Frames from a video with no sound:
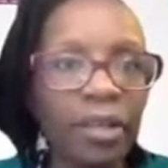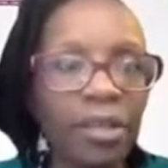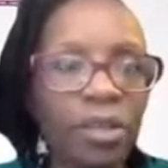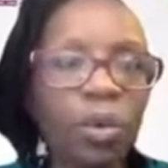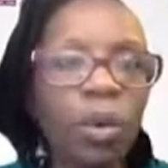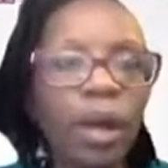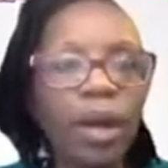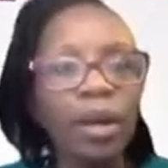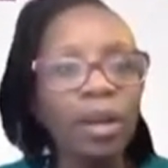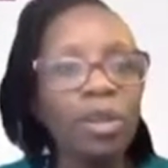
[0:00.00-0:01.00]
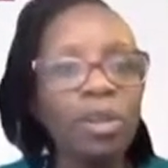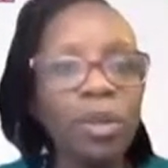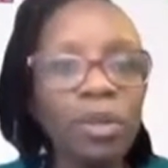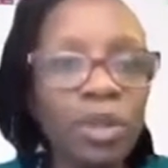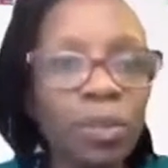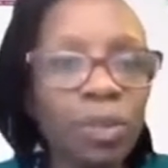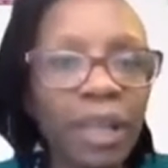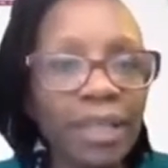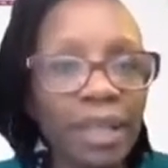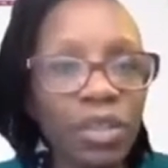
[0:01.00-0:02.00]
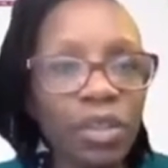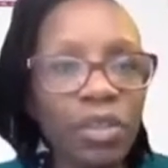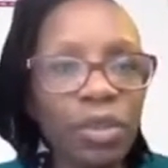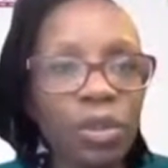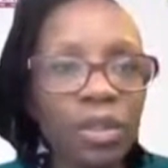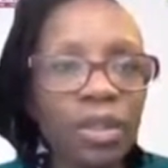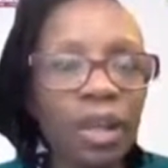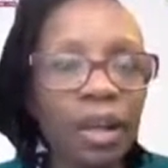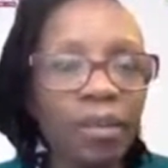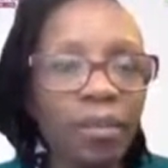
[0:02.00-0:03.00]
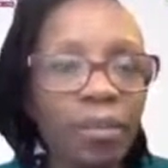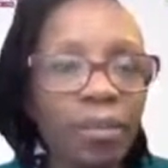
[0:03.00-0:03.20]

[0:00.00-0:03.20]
So I also want to just bring attention to this uh,